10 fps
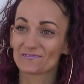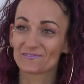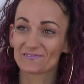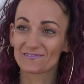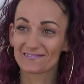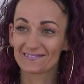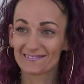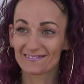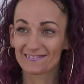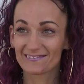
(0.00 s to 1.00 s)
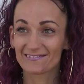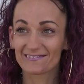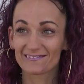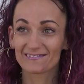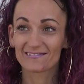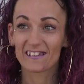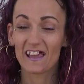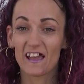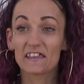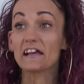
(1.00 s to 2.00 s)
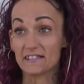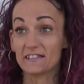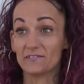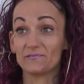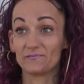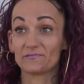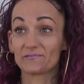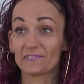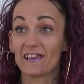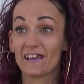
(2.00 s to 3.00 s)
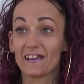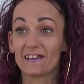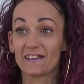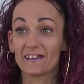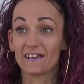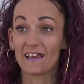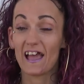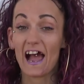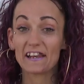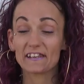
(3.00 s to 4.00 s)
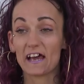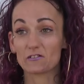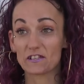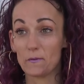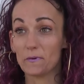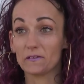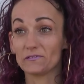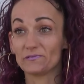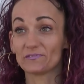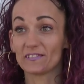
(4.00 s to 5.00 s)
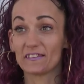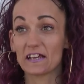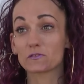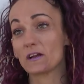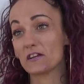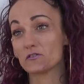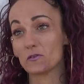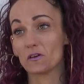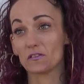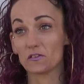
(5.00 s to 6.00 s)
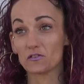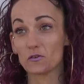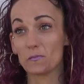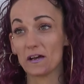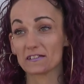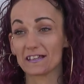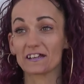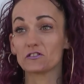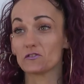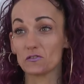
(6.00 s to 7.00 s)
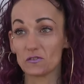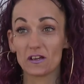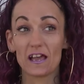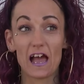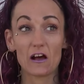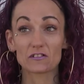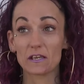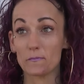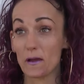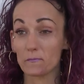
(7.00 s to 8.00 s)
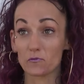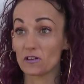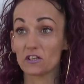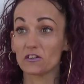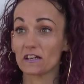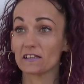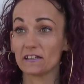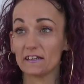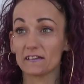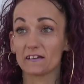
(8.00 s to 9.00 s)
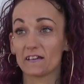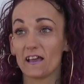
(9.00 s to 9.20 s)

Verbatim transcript: Have you ever worked a nine to five? Yes. What do you do? I did housekeeping. That's what I do do best. I could do housekeeping. I'm really good at cleaning,